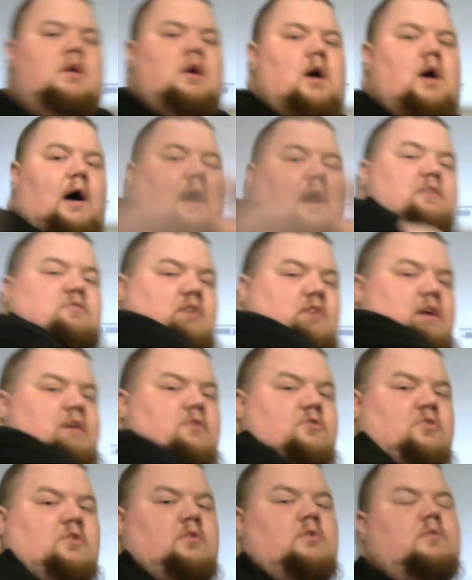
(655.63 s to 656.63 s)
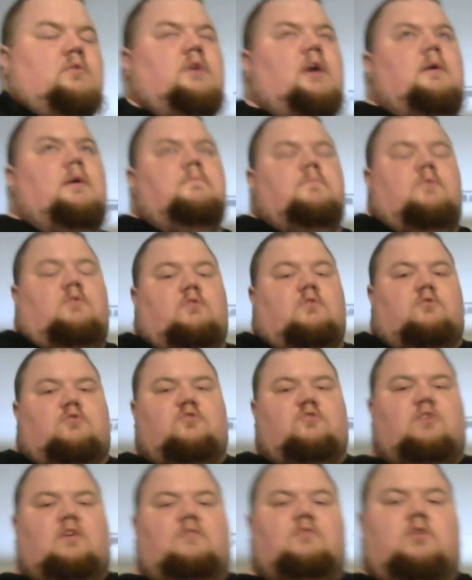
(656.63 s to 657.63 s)
Eye slash, okay? So
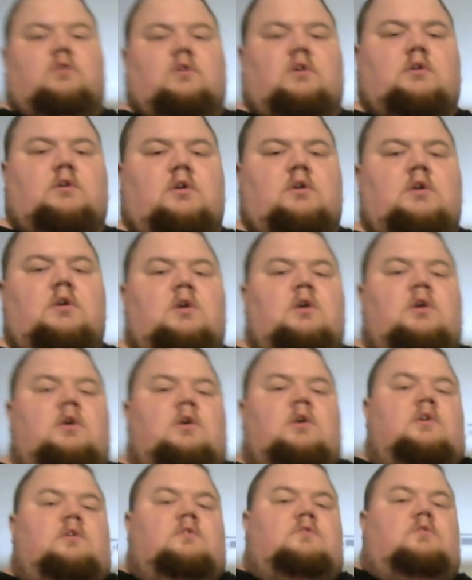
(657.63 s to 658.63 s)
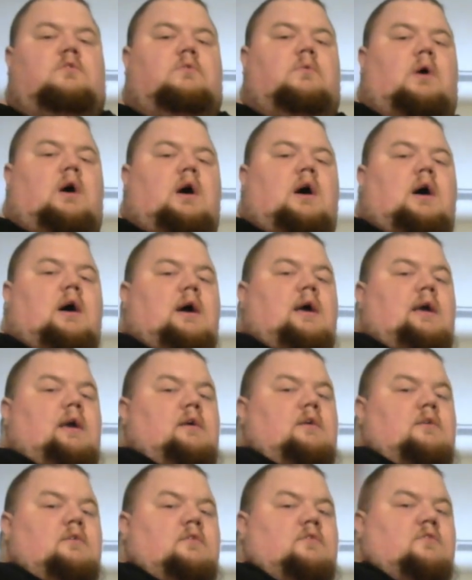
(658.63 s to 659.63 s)
shovel hook to eye
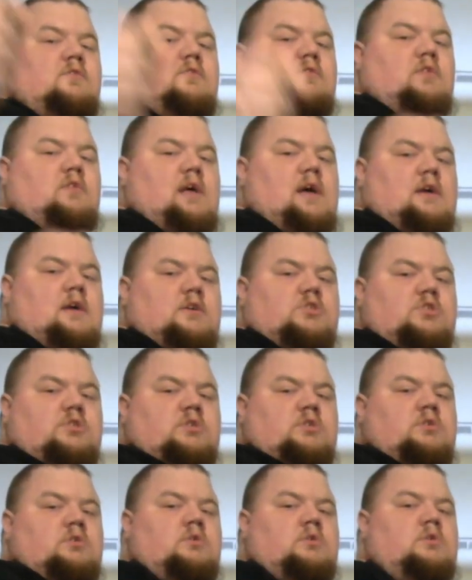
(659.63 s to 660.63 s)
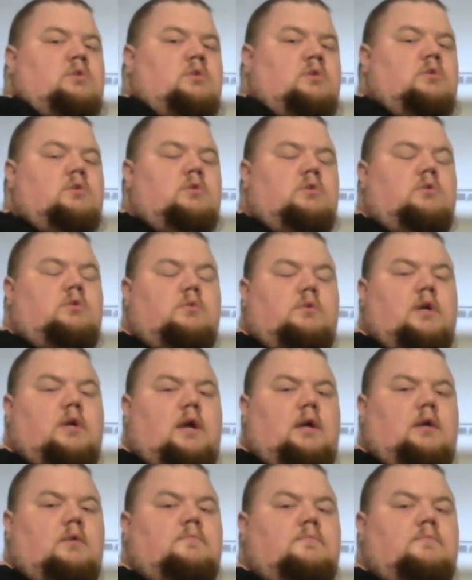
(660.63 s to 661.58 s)
slash, okay?